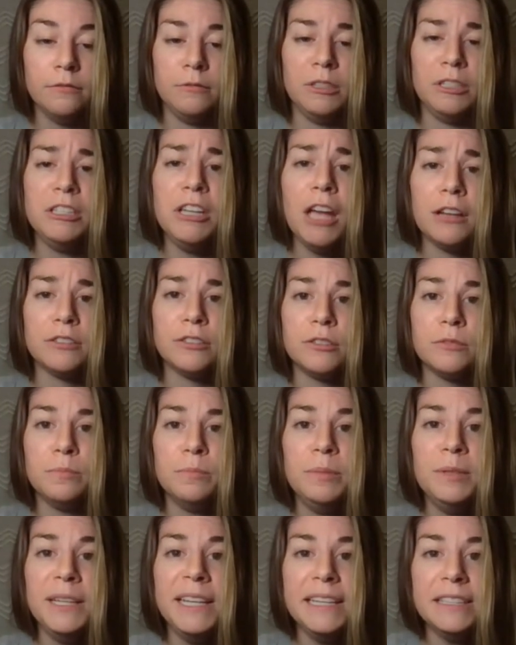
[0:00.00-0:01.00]
"Yes,
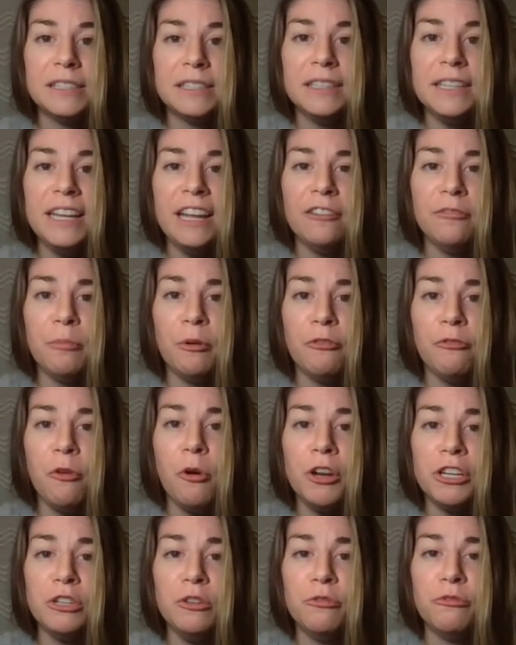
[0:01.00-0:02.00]
please leave
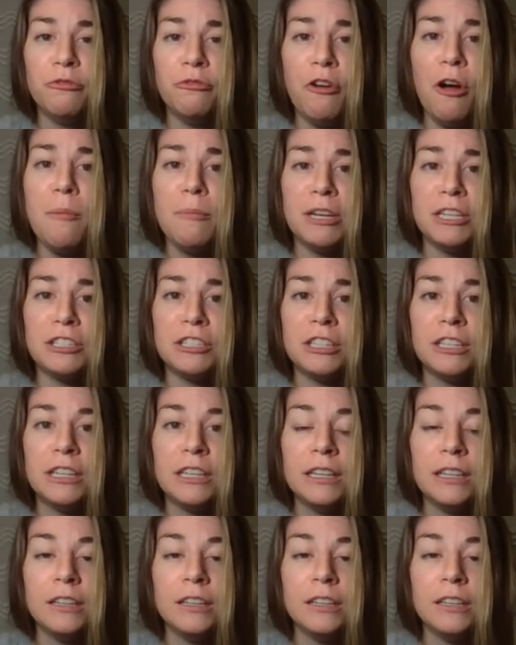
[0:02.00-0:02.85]
before you vomit,"